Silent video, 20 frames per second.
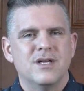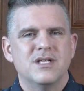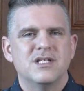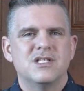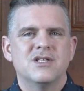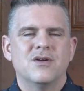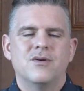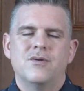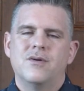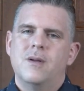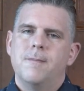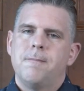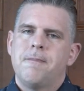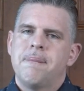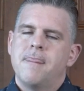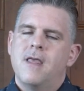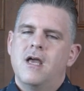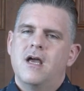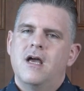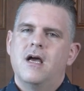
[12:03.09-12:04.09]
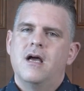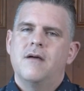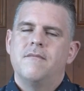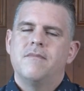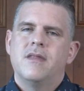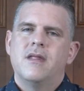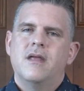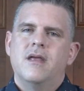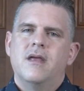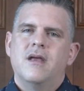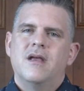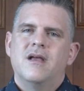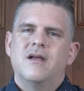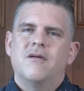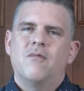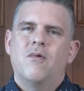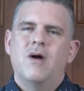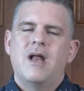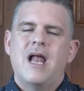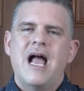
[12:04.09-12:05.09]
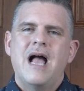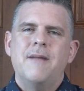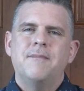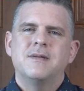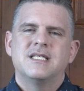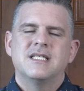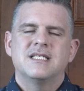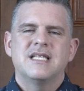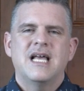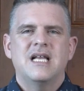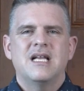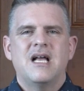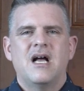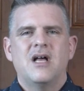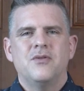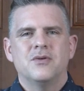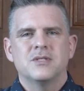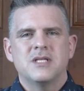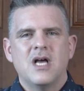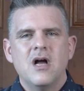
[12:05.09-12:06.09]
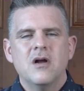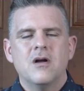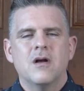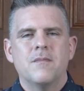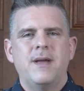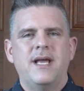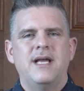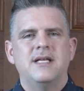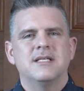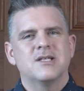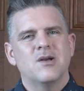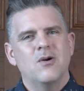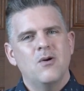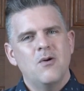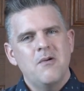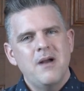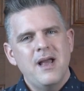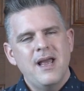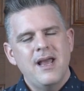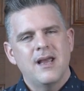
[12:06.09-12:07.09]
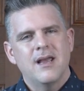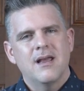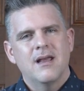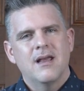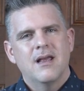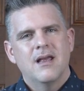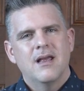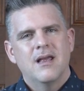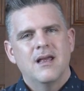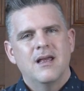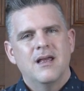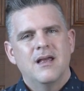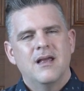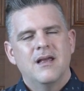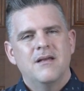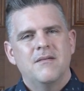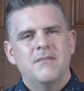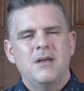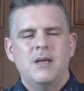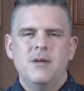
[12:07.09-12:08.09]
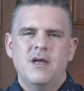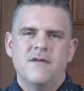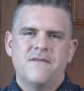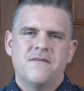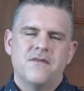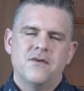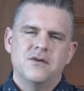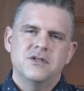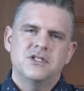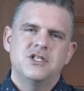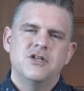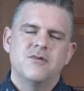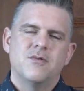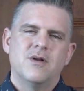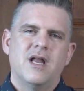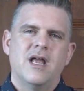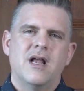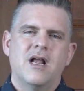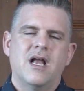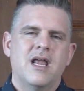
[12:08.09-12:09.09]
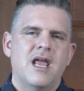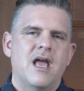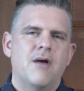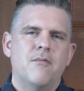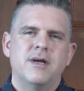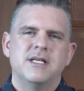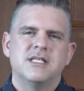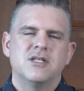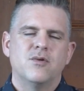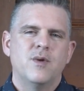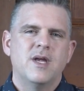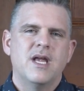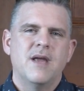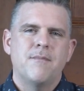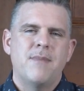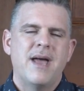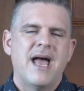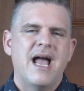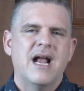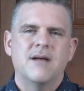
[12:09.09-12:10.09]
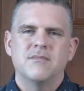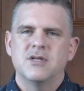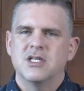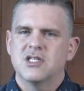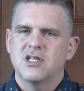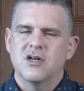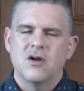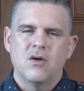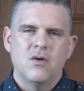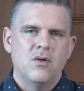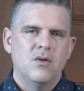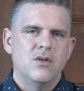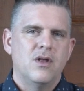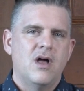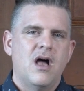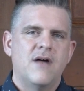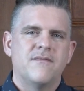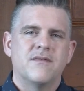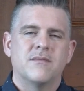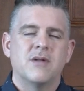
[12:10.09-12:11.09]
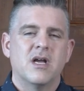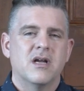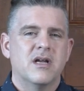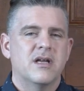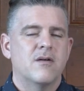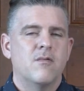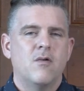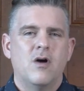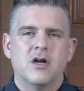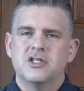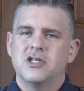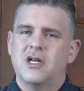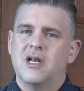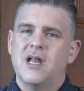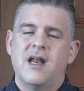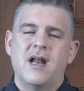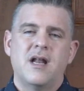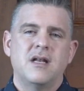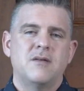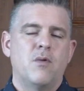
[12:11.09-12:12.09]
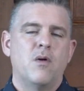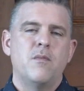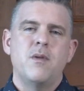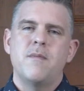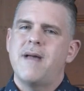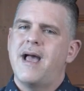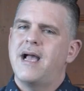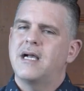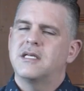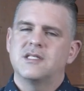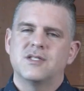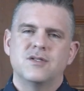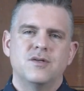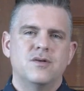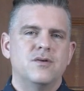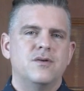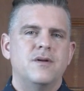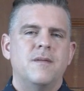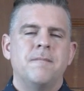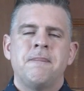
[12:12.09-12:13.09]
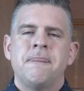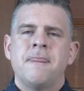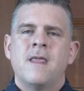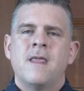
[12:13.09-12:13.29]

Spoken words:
And so what happens is that those hunger pains go away. Maybe at first you were like, I can't wait till we get back. I'm just going to hold off. I'm not going to watch online. We'll be back soon.